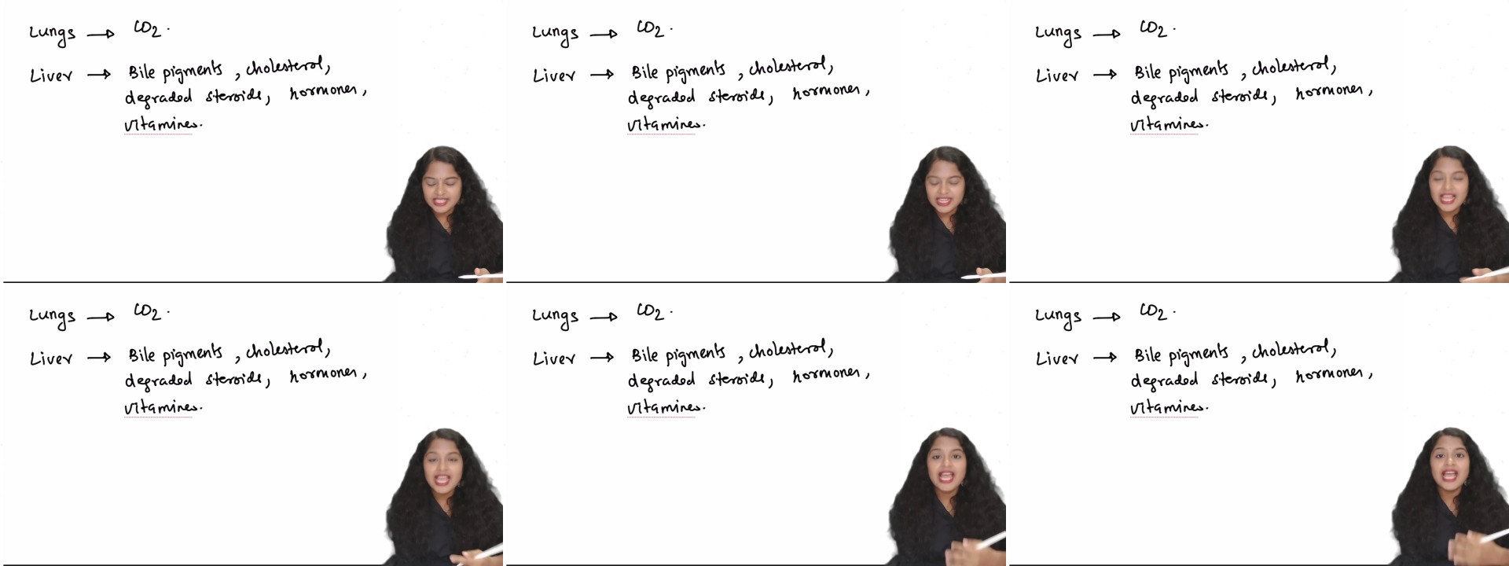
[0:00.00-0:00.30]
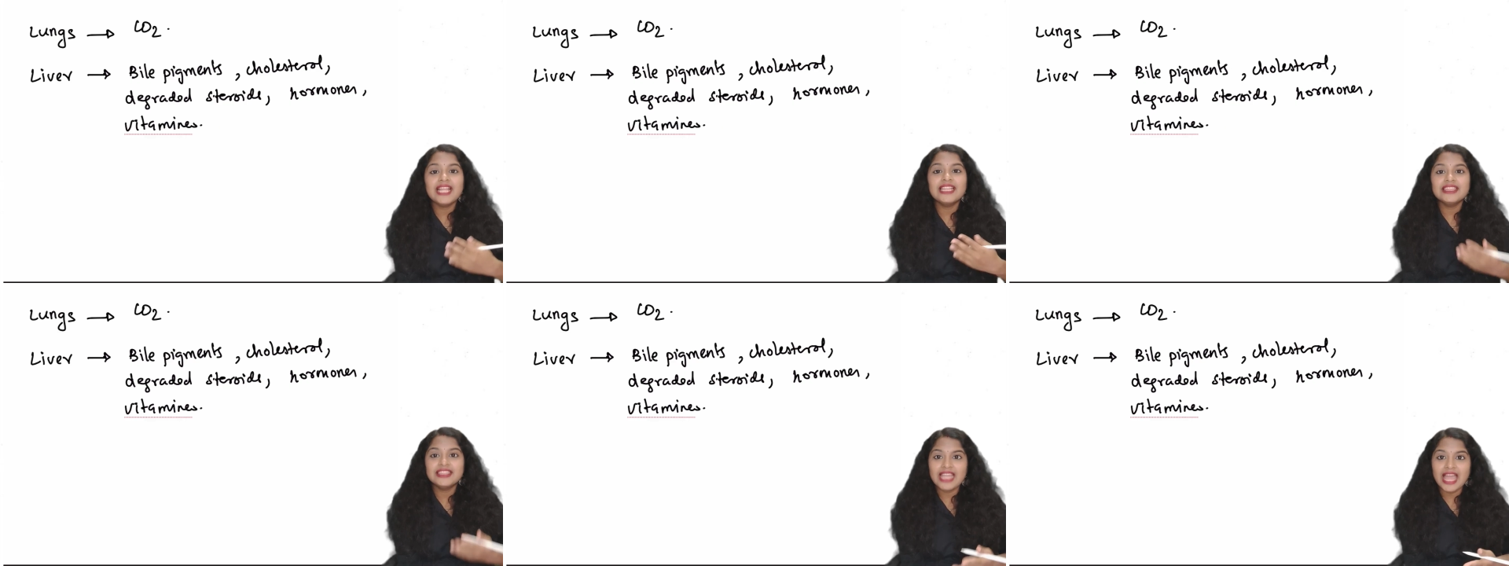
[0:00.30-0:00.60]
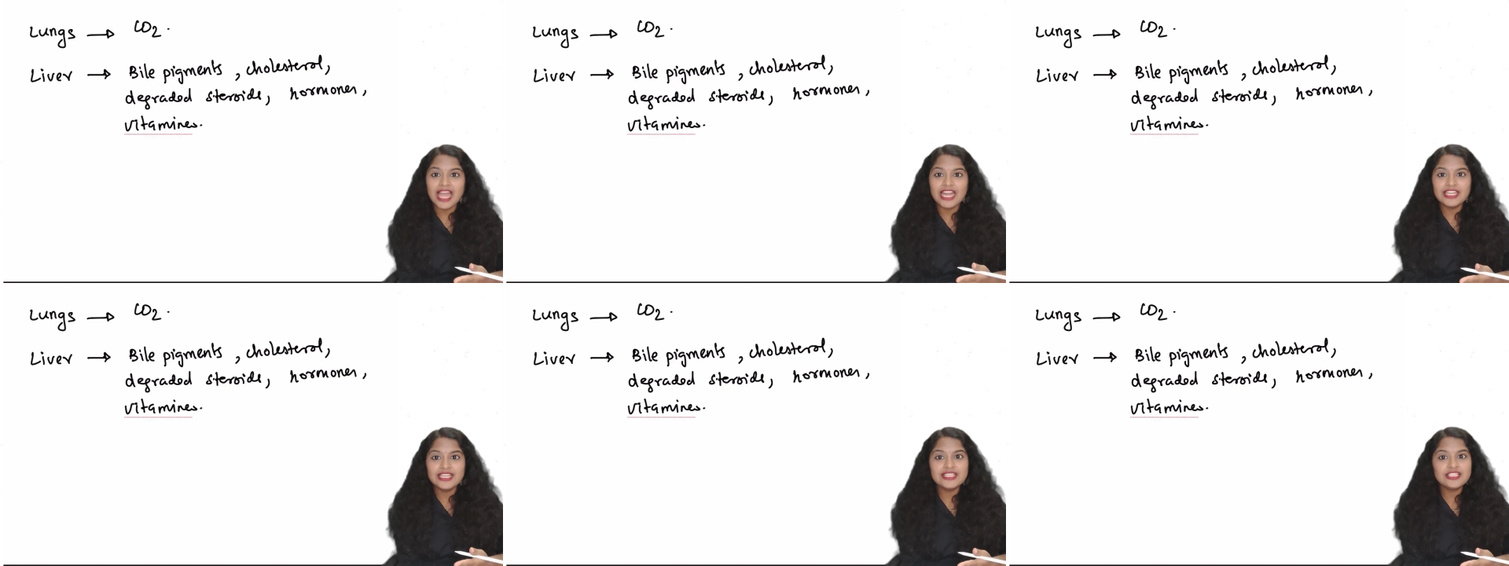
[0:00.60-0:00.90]
and
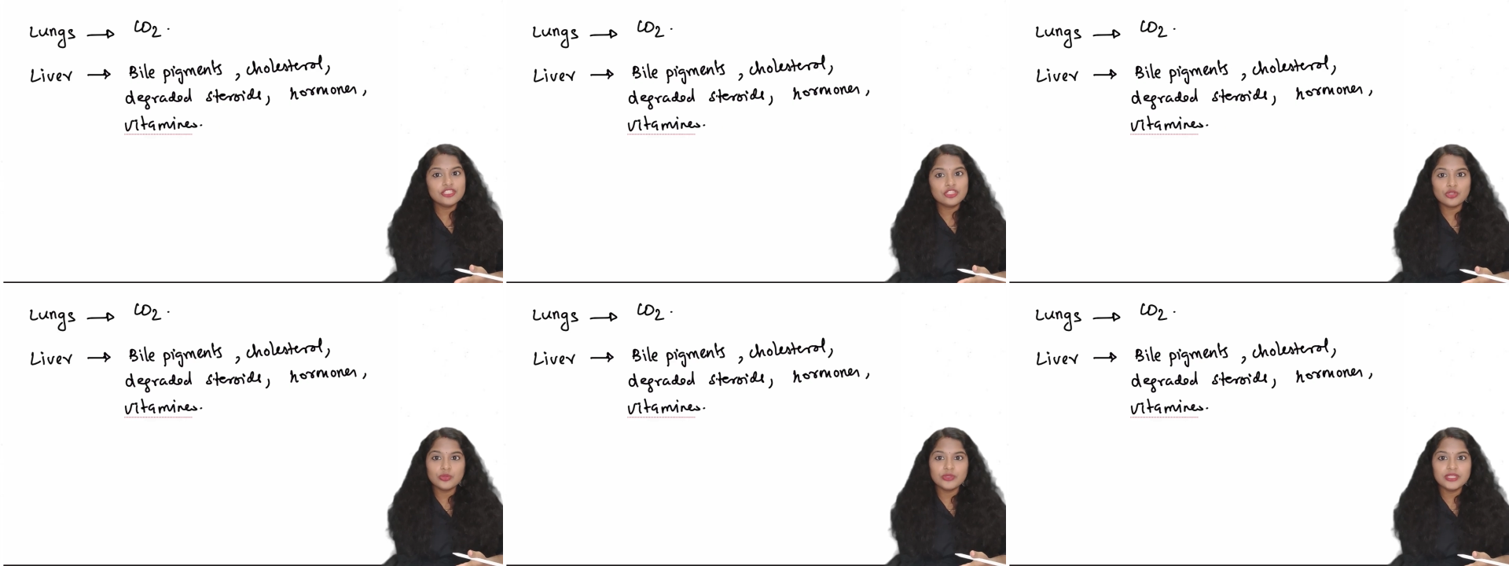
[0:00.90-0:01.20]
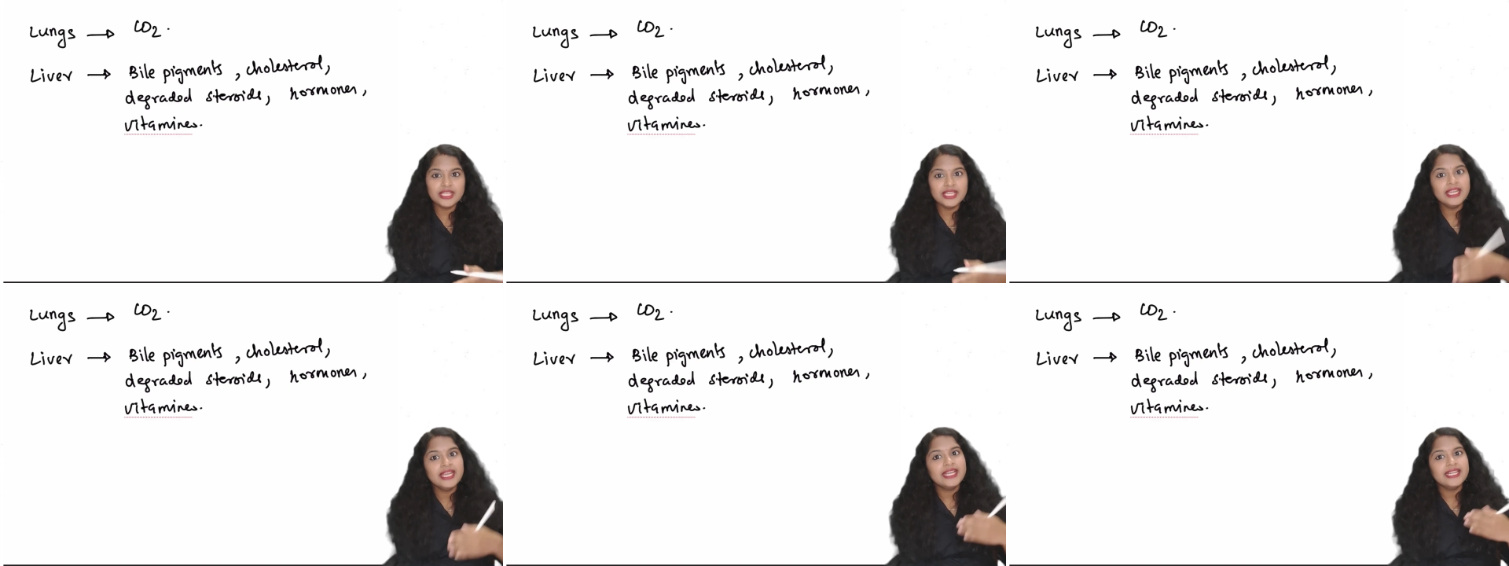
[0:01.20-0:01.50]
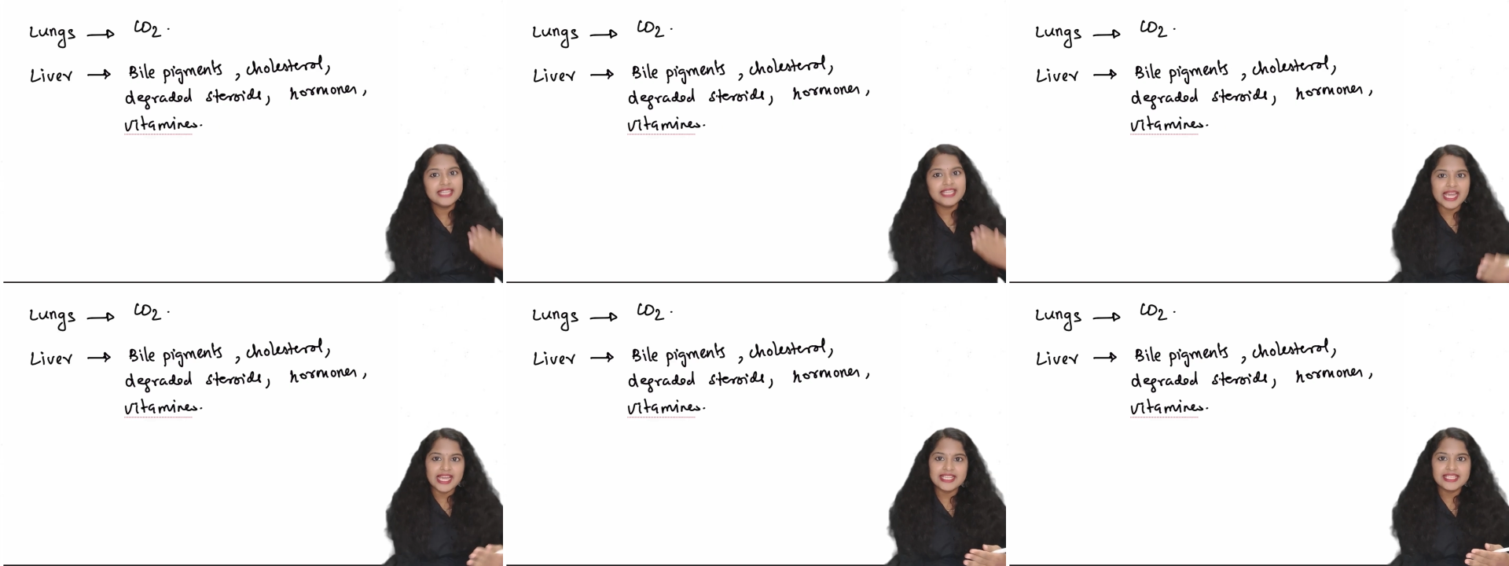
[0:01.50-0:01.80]
that is through the
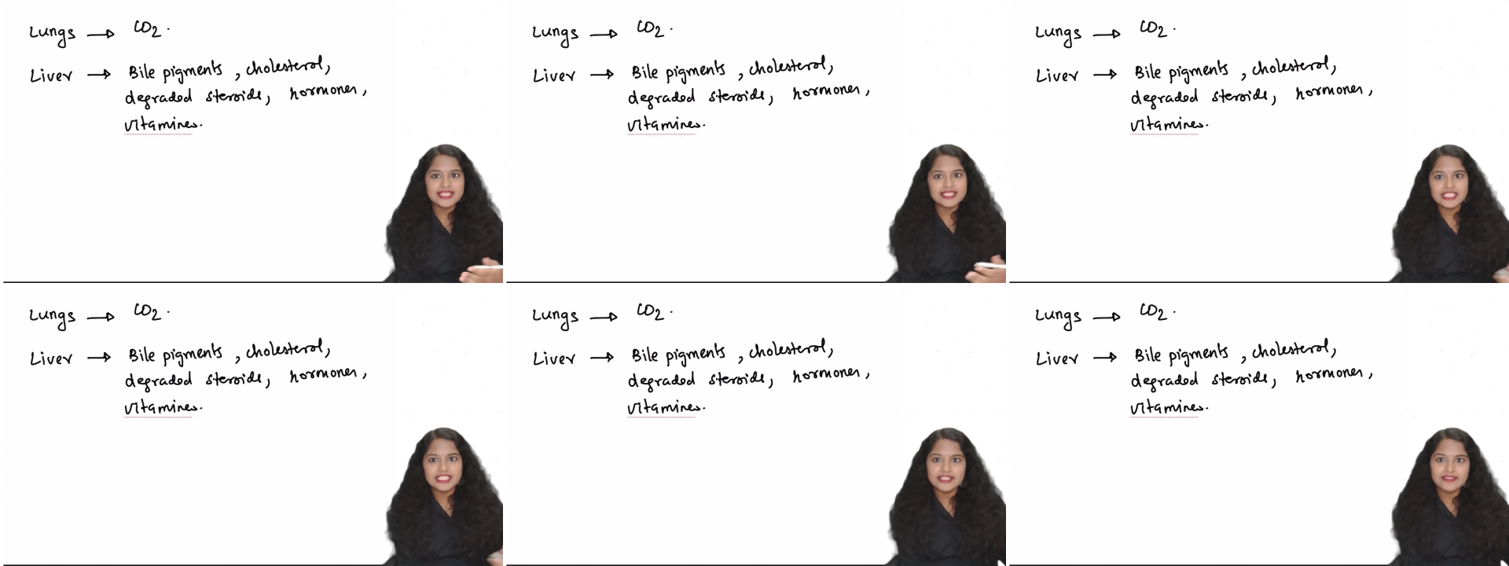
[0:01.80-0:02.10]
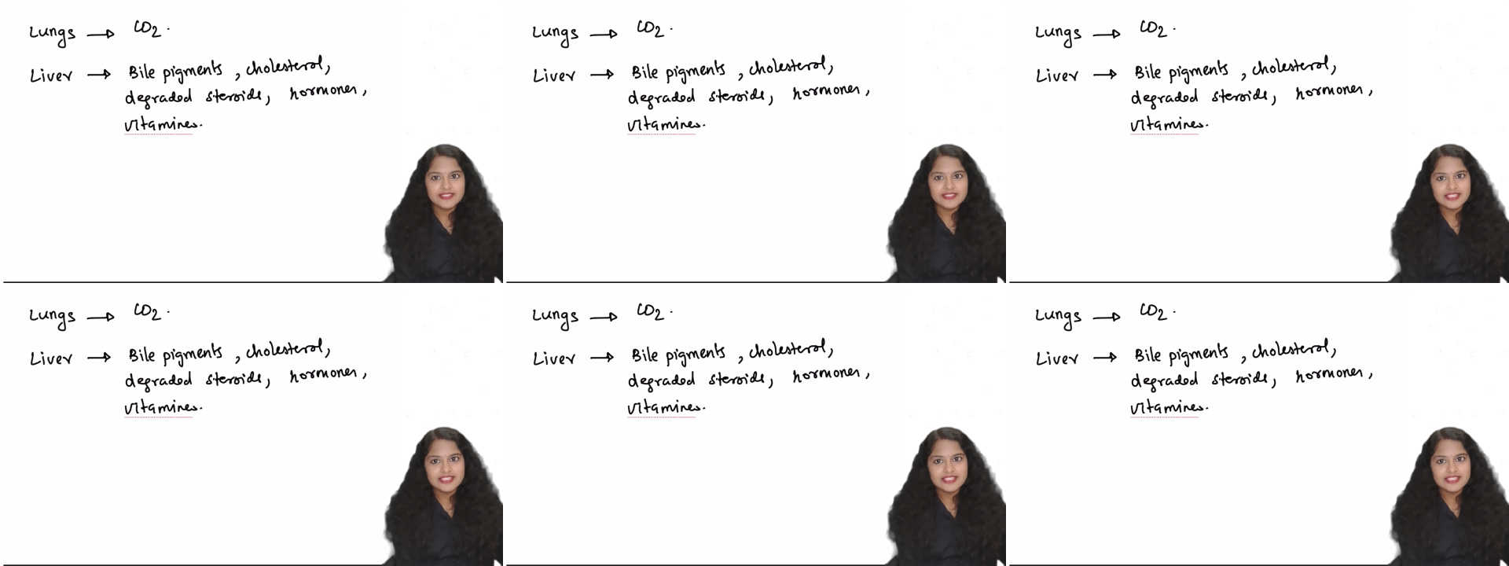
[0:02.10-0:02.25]
digestive